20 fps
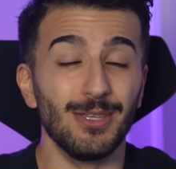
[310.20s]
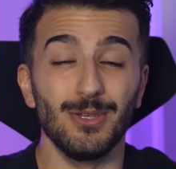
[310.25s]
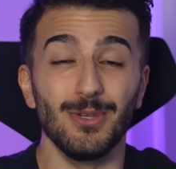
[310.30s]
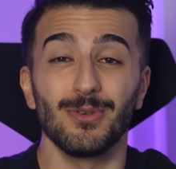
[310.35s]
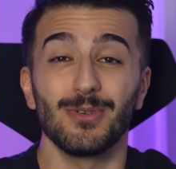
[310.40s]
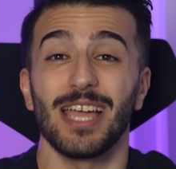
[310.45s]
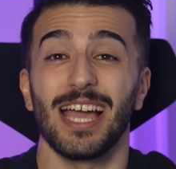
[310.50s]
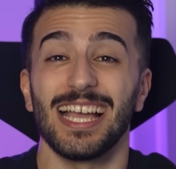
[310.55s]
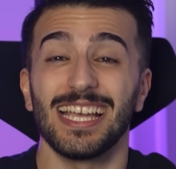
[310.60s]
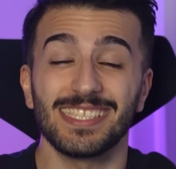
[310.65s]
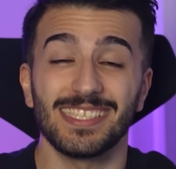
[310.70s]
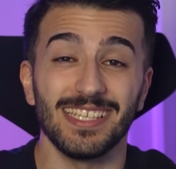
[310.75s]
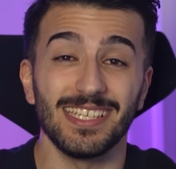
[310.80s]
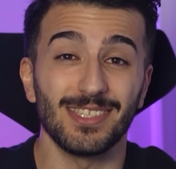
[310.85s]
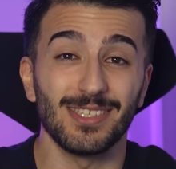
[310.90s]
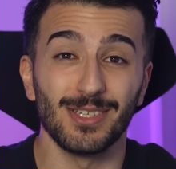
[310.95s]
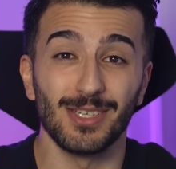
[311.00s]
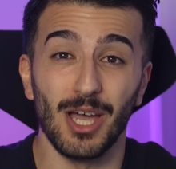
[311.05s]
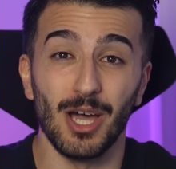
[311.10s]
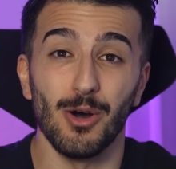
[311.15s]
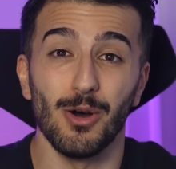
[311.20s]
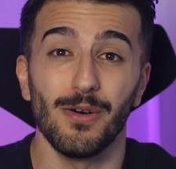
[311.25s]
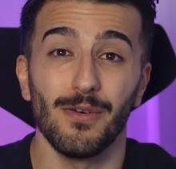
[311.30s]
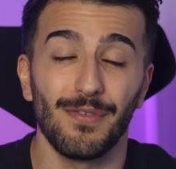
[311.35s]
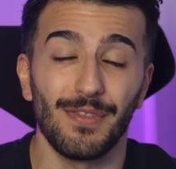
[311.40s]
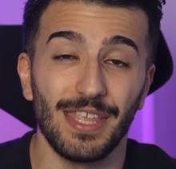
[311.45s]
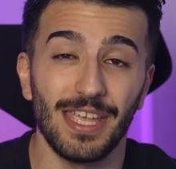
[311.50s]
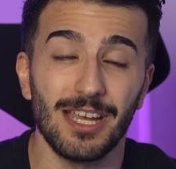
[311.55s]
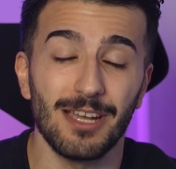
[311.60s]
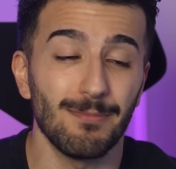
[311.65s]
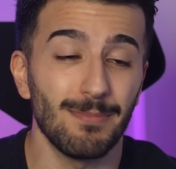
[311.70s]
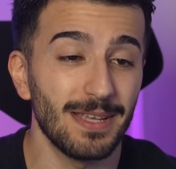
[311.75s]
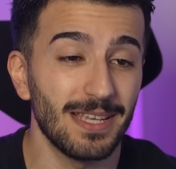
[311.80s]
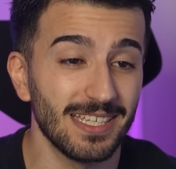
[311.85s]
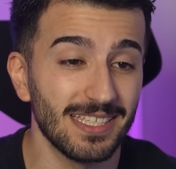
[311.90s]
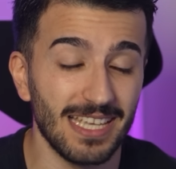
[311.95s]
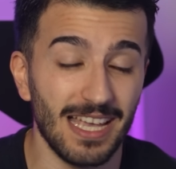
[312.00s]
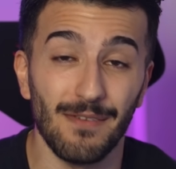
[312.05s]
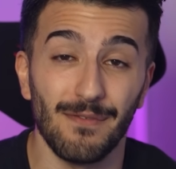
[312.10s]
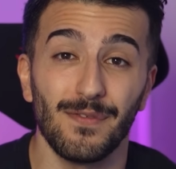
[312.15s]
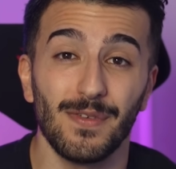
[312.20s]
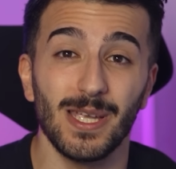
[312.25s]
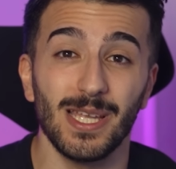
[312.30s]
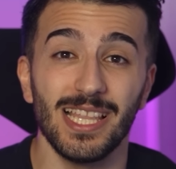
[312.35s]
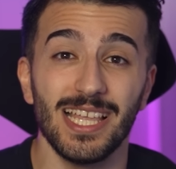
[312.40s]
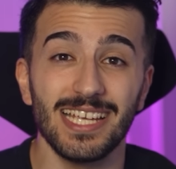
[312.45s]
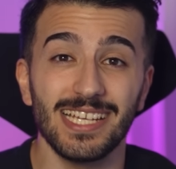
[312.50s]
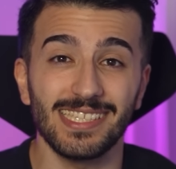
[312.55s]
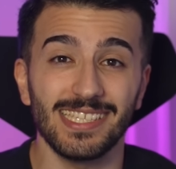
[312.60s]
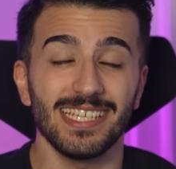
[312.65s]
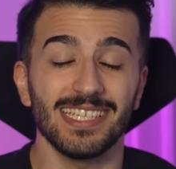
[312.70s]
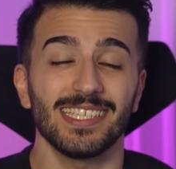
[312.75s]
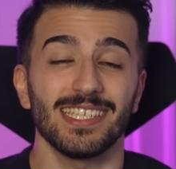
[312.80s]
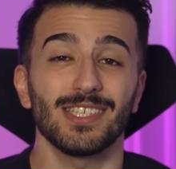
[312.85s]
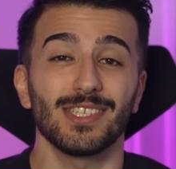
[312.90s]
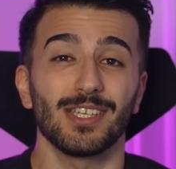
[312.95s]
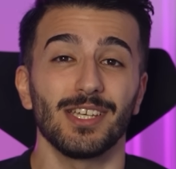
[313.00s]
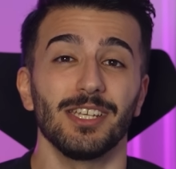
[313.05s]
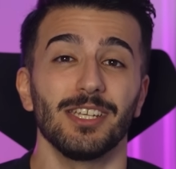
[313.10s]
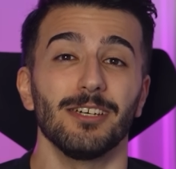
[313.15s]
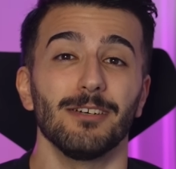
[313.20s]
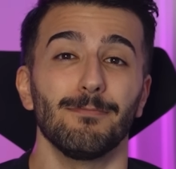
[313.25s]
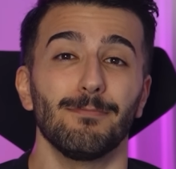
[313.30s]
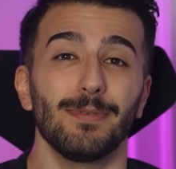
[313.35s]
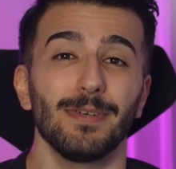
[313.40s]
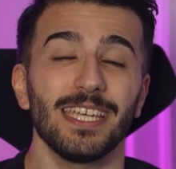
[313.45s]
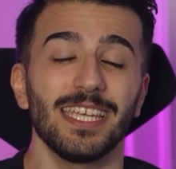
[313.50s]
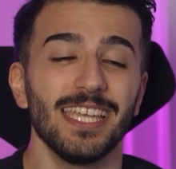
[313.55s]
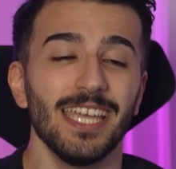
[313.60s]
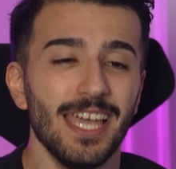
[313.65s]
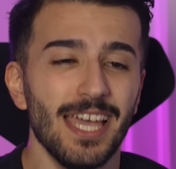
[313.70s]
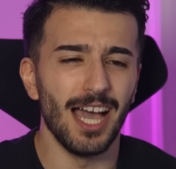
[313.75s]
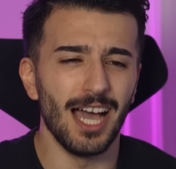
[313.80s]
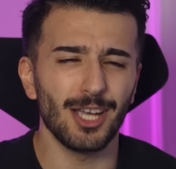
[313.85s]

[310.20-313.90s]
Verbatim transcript: You guys need to go over there because I feel like this is going to be